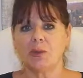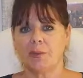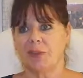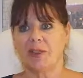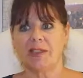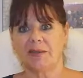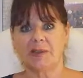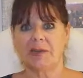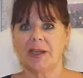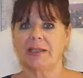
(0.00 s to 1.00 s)
We just have to
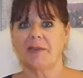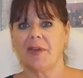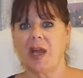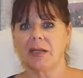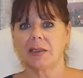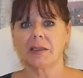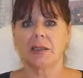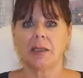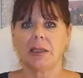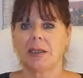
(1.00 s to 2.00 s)
face the fact.
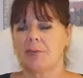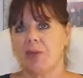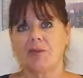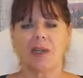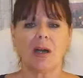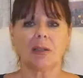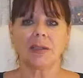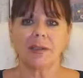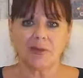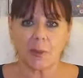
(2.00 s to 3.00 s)
But
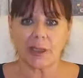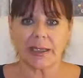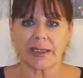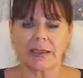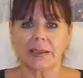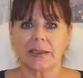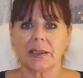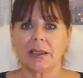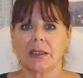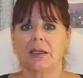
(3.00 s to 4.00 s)
regardless of what it is,
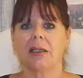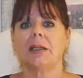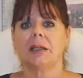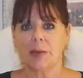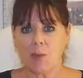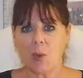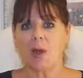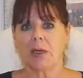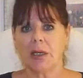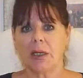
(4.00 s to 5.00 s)
number
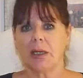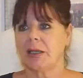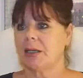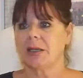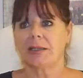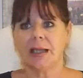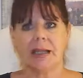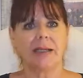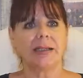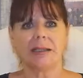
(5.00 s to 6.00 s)
1,
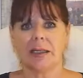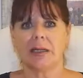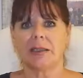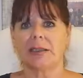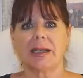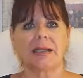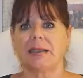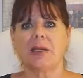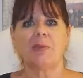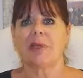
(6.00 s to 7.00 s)
take his silence as a
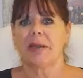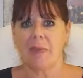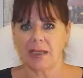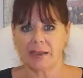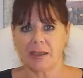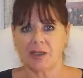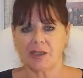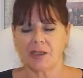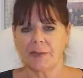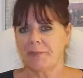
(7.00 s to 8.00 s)
complete
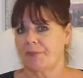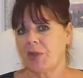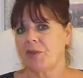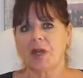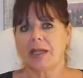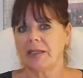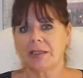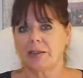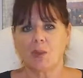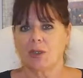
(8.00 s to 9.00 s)
message that he
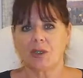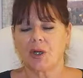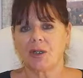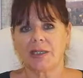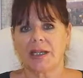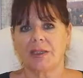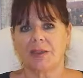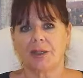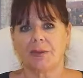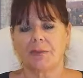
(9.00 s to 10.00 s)
doesn't want to contact
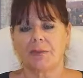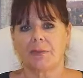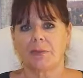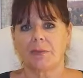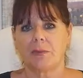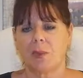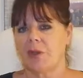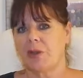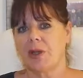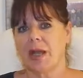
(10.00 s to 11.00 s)
you, whether
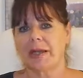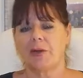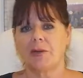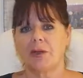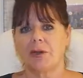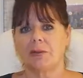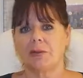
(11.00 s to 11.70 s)
you like it or not.